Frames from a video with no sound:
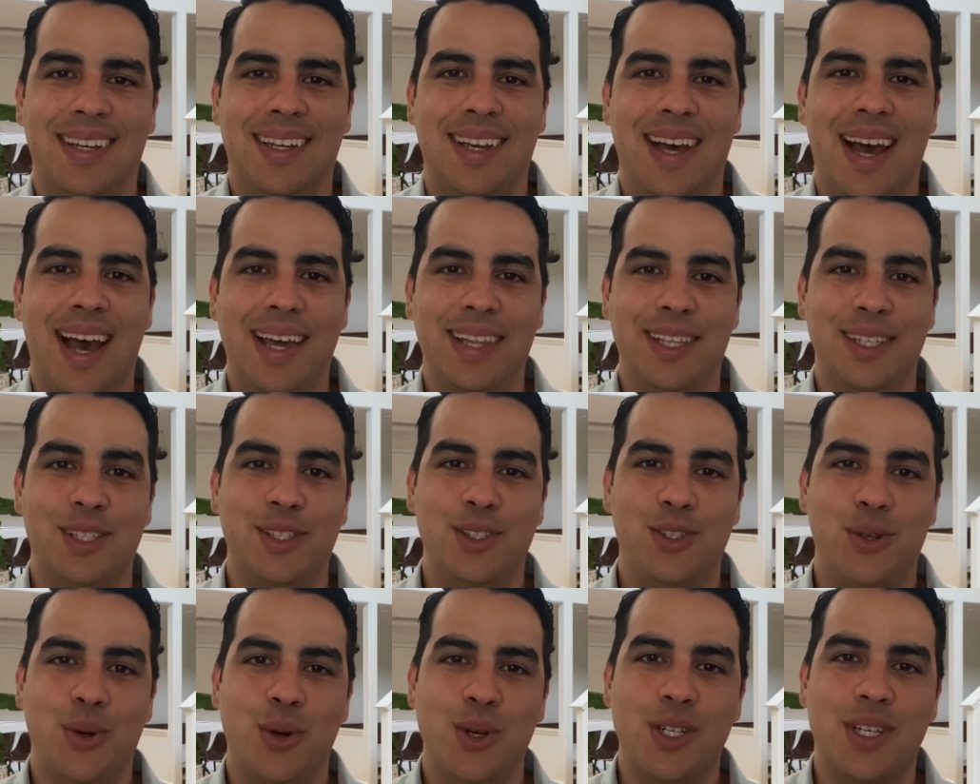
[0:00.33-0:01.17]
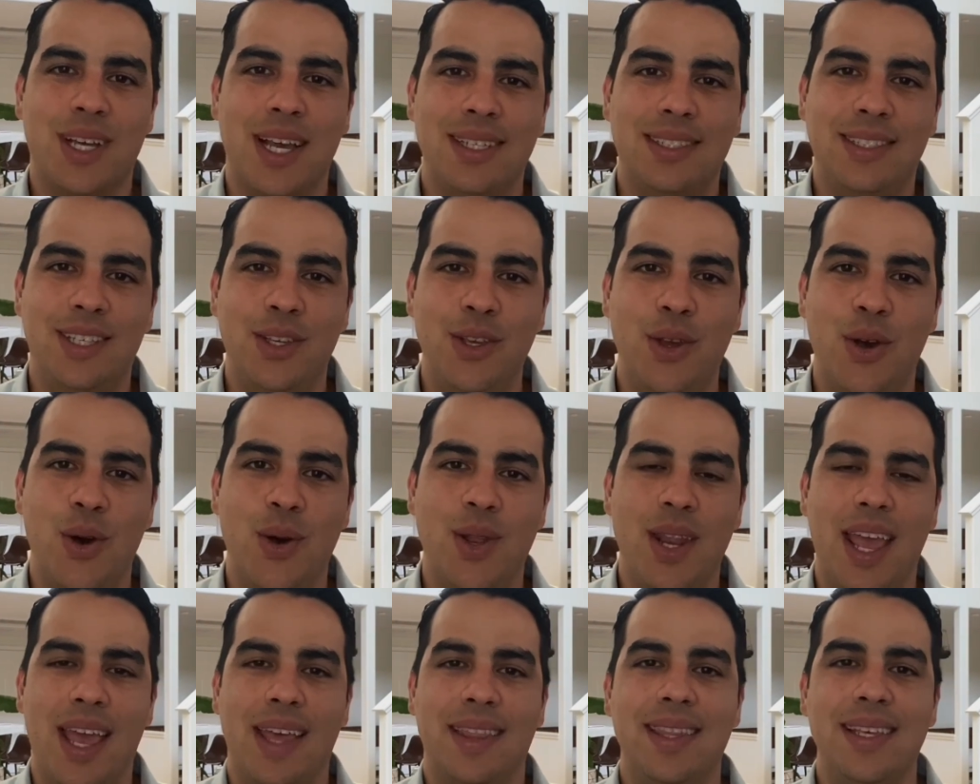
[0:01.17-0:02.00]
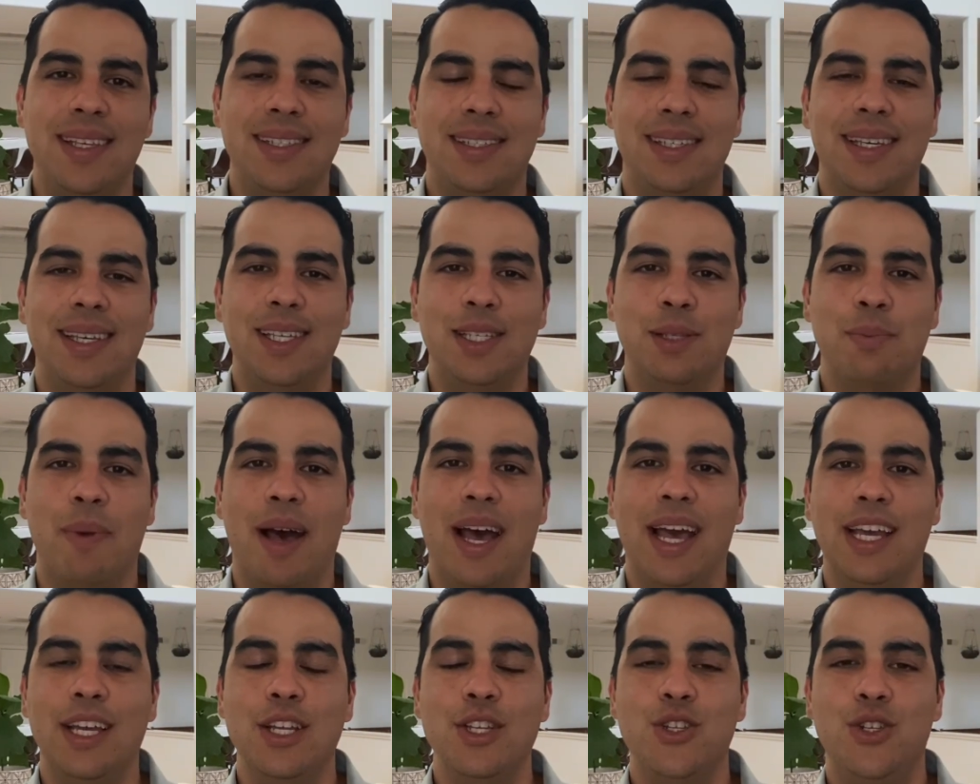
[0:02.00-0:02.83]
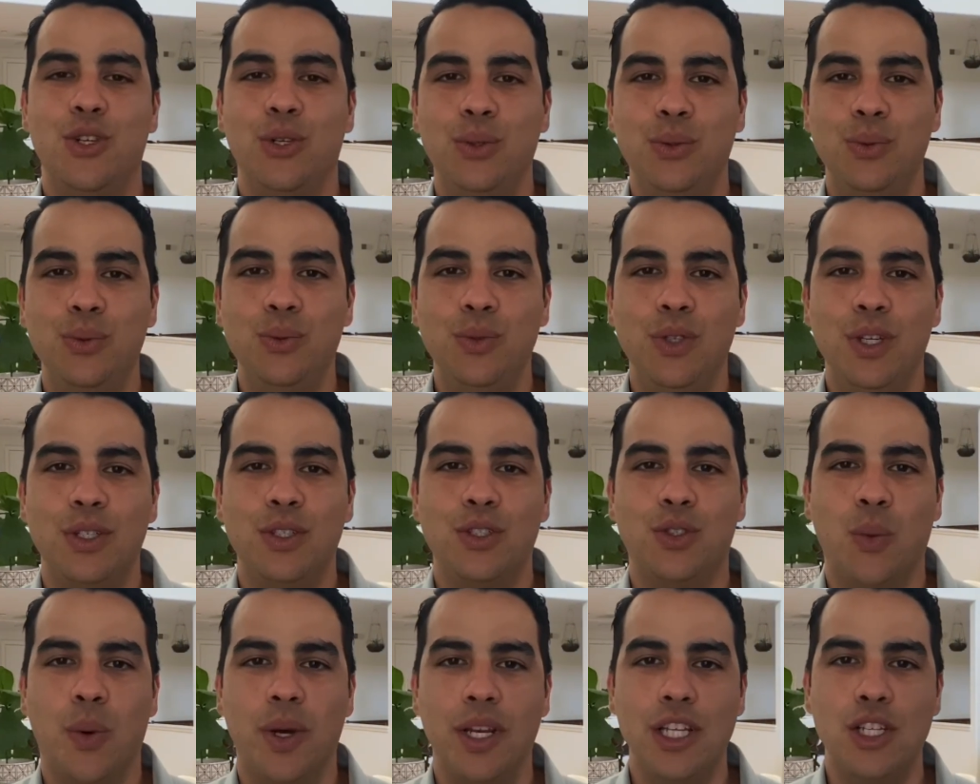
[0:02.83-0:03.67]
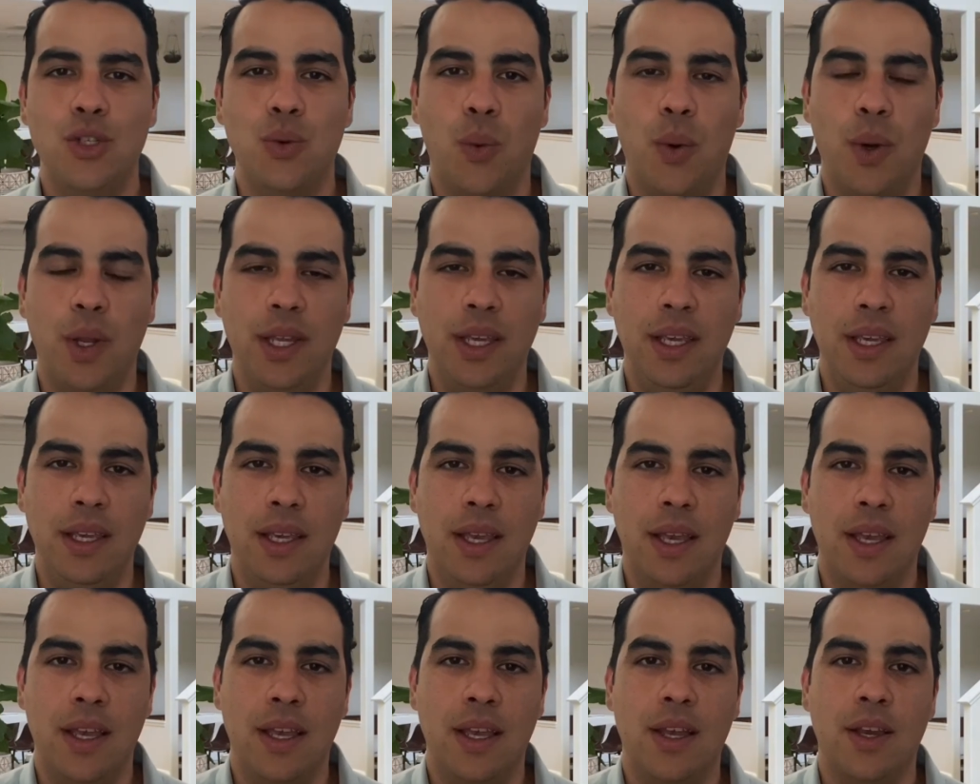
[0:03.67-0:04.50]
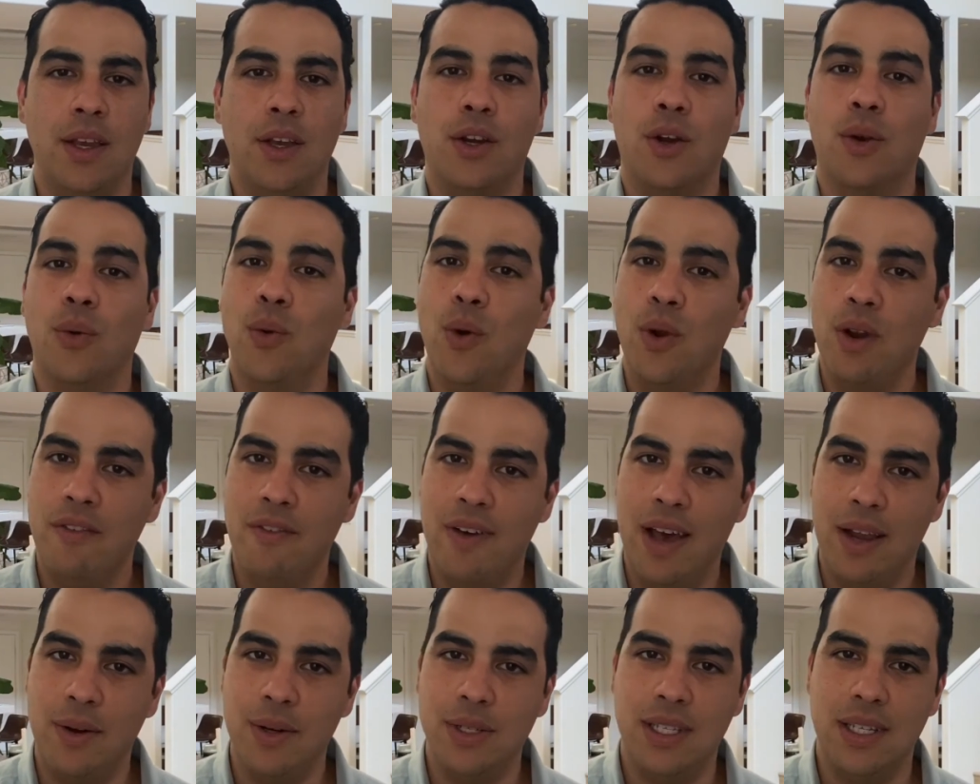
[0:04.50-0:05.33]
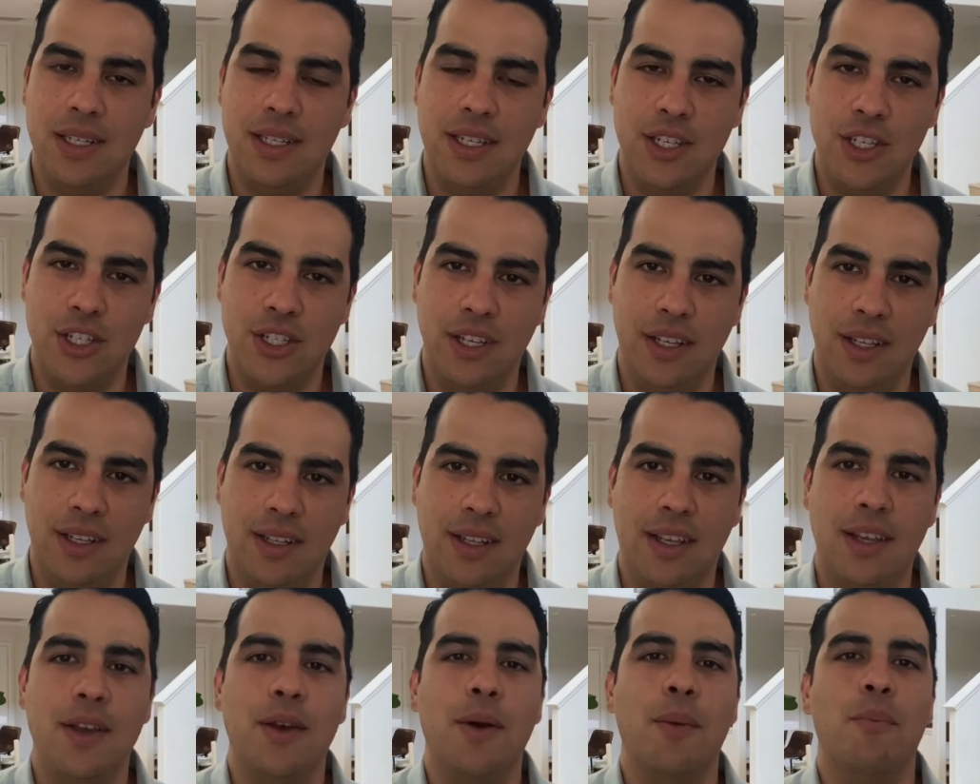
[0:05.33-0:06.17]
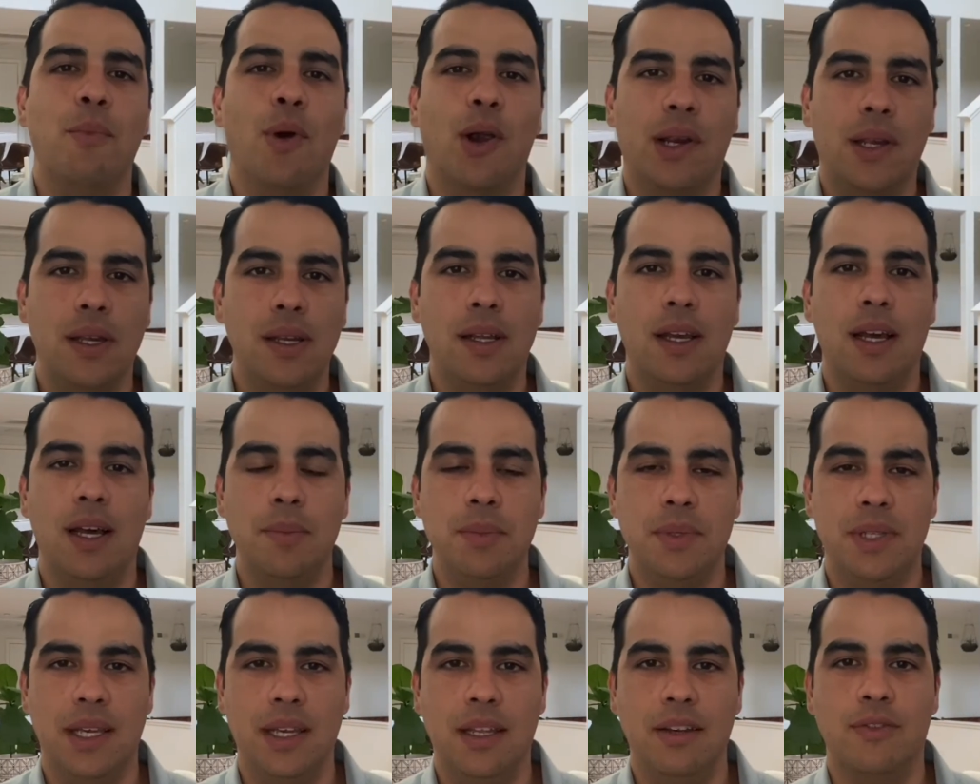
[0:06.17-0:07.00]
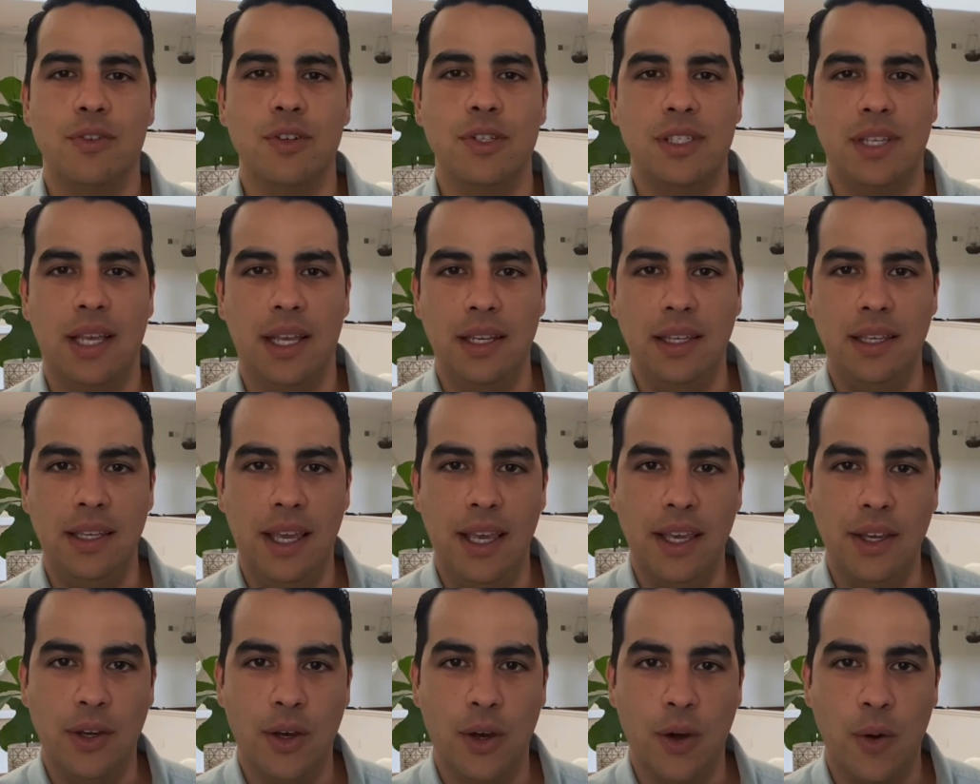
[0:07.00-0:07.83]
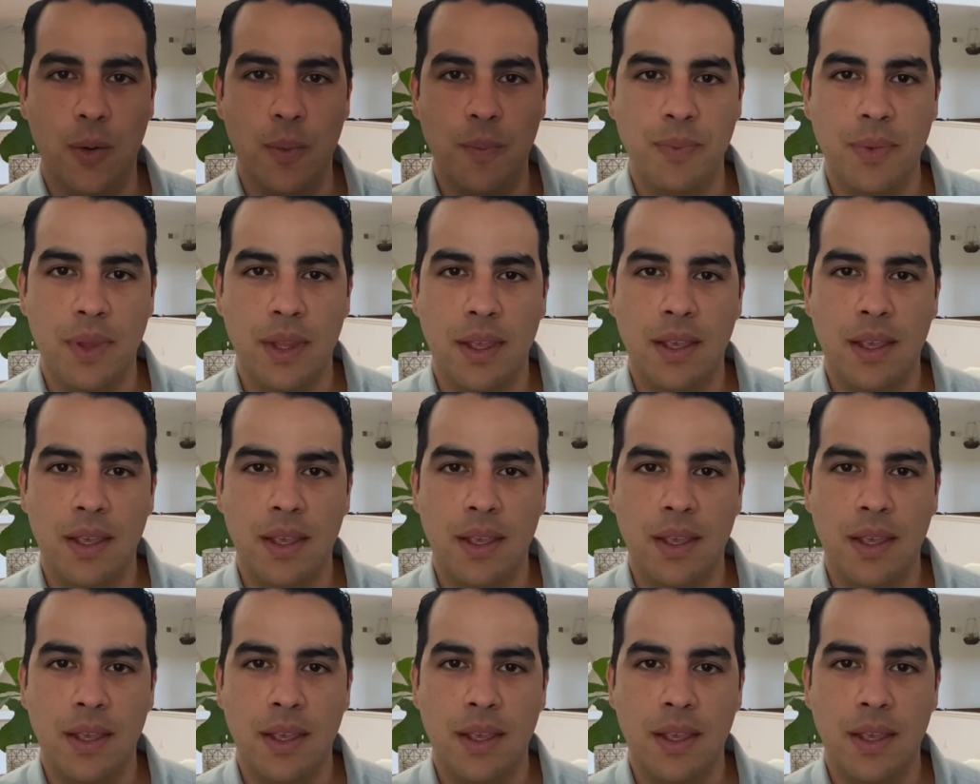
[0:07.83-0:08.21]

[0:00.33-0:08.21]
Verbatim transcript: Hi, this is Jorge Castellon, and this is my June twenty twenty coronavirus edition market update for San Diego.